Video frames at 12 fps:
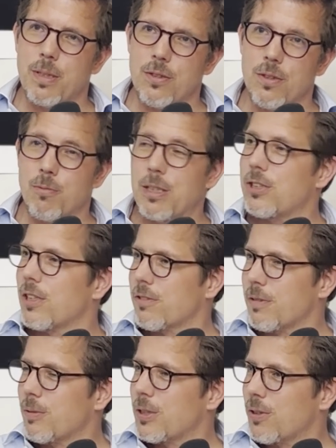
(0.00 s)
on which
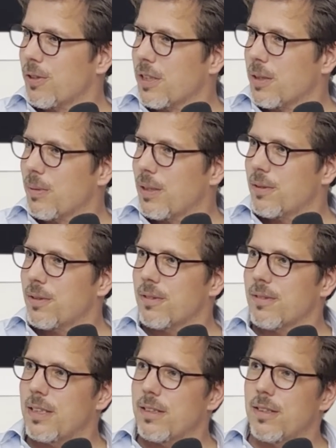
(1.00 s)
country we're talking about,
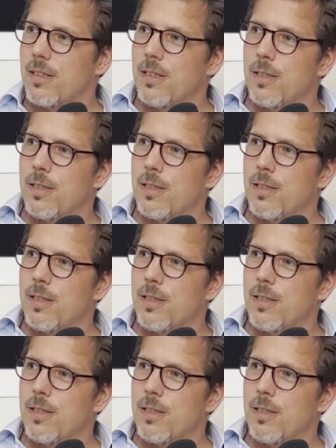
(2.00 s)
right?